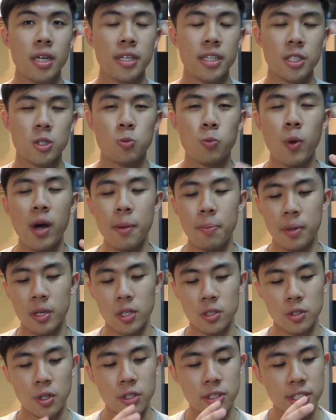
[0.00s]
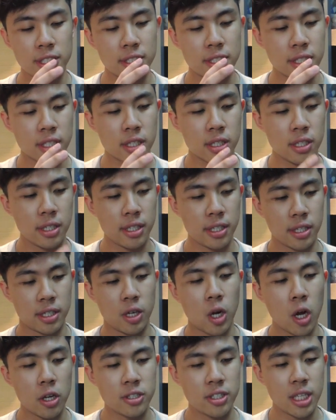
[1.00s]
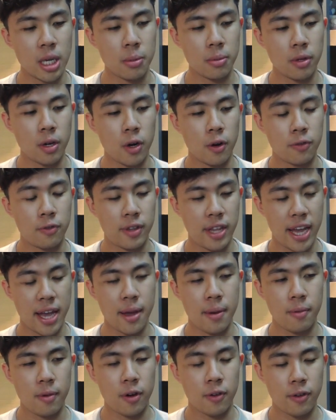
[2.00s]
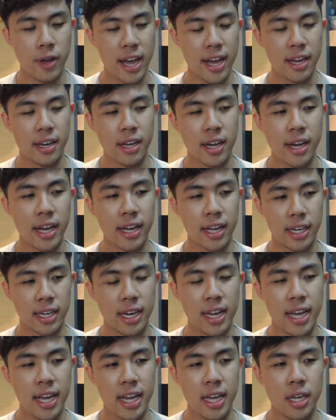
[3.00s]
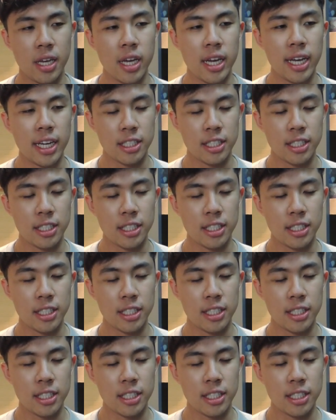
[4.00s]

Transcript: is what, because not just the concept of Hannah and Clay